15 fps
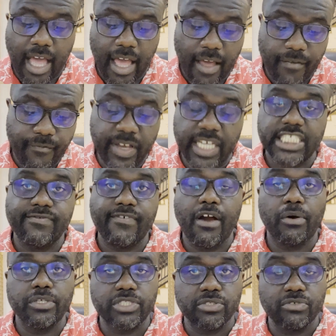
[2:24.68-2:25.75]
first of all, I
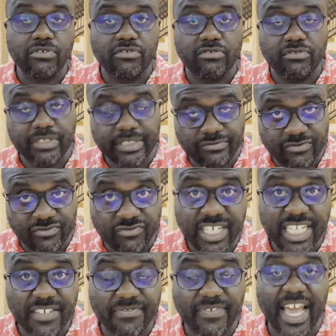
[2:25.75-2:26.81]
want to
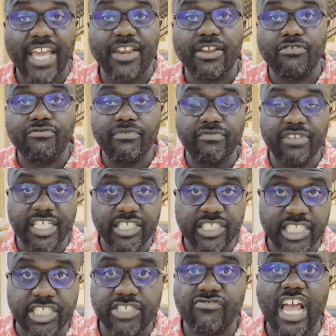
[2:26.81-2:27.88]
redefine or
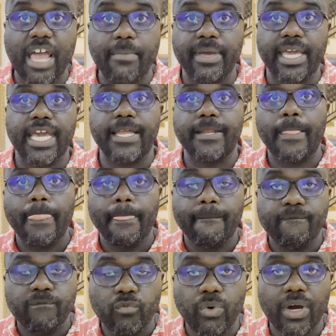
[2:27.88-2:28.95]
describe again
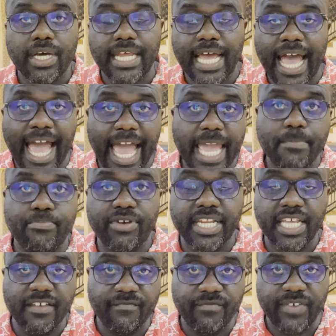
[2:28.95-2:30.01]
what a hybrid
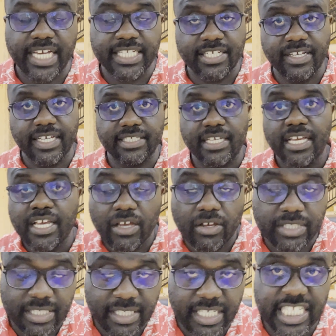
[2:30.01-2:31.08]
inverter is, because
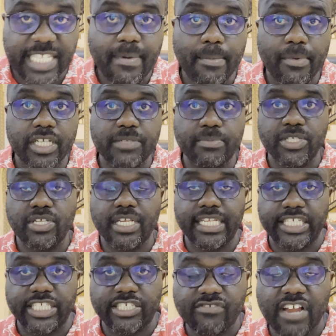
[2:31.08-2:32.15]
the system I'm going to be
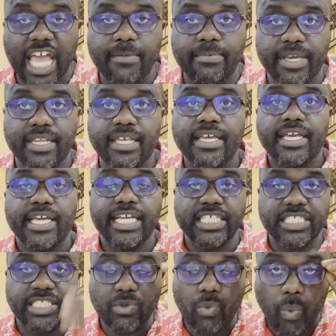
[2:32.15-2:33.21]
describing
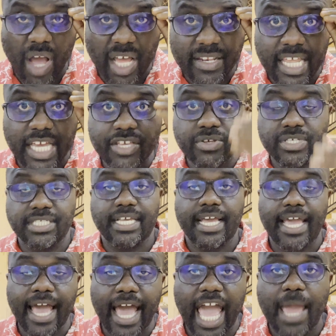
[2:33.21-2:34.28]
is one that uses a
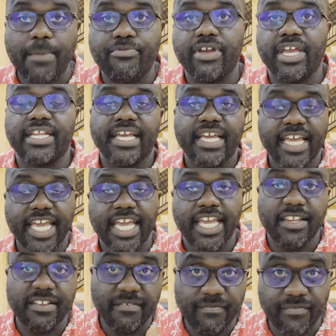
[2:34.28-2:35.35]
hybrid
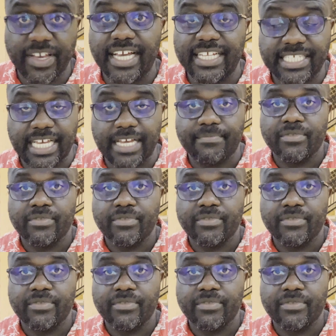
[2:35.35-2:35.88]
inverter.